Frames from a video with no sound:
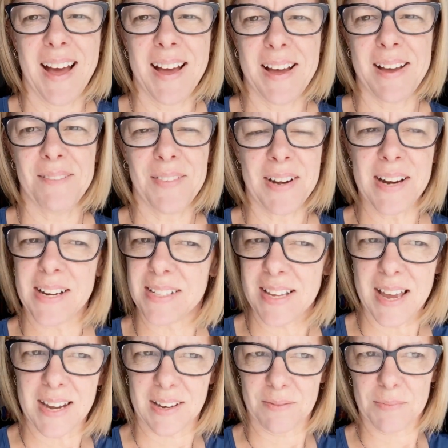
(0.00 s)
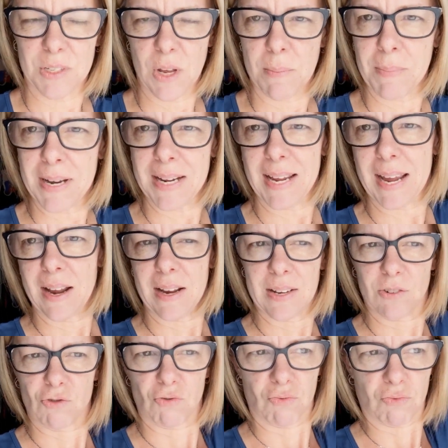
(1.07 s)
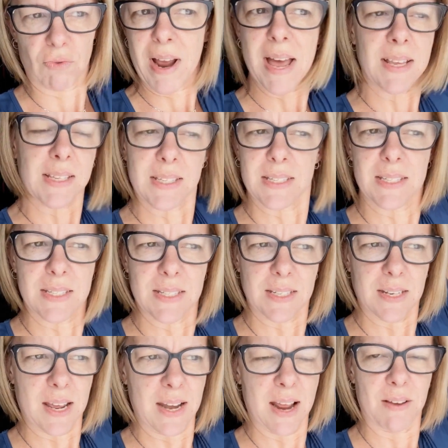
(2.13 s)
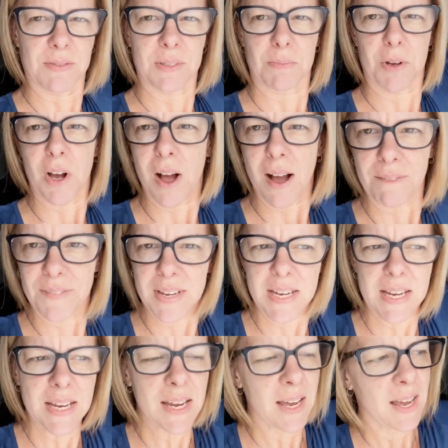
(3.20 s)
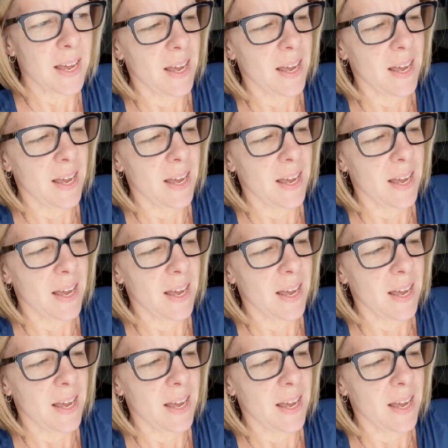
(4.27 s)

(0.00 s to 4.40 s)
Very excited. So I'm gonna get dressed and have some coffee